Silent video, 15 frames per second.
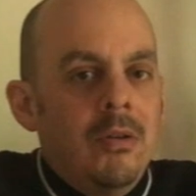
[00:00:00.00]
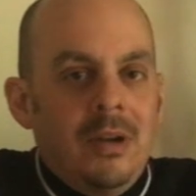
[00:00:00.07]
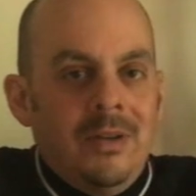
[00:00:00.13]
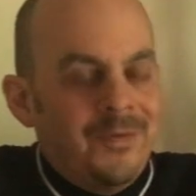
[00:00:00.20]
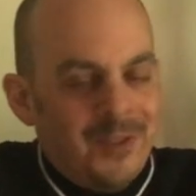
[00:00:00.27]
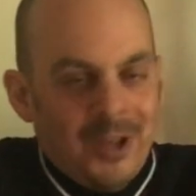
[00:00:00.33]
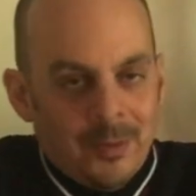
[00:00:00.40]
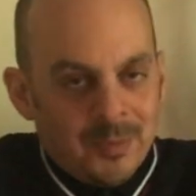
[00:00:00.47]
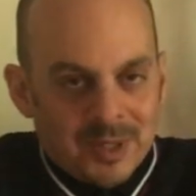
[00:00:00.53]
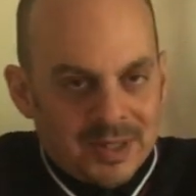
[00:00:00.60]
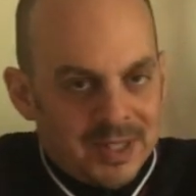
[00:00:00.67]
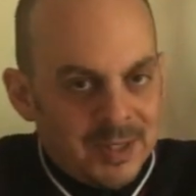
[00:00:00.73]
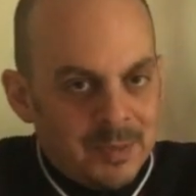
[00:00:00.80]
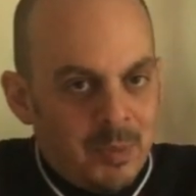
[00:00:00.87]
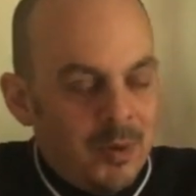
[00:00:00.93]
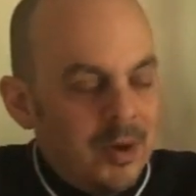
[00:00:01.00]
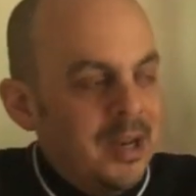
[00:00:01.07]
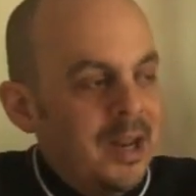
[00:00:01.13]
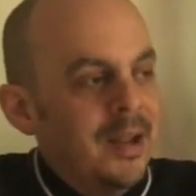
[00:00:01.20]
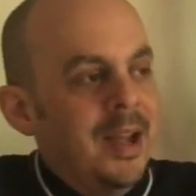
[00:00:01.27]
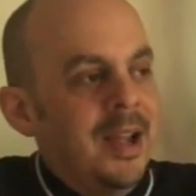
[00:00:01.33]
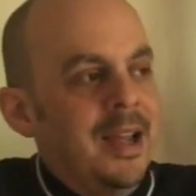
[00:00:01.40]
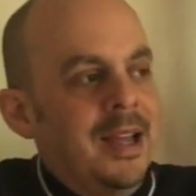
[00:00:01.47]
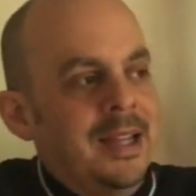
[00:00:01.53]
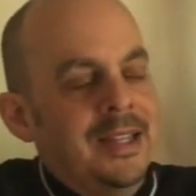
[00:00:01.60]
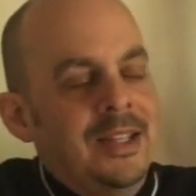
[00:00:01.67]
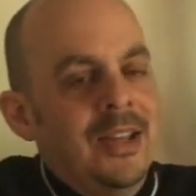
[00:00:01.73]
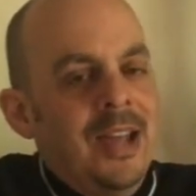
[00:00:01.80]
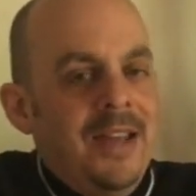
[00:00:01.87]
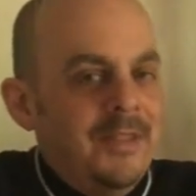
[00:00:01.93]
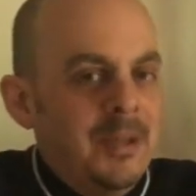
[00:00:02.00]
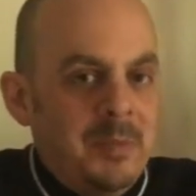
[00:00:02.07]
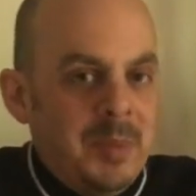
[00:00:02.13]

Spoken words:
good films at this point. You have to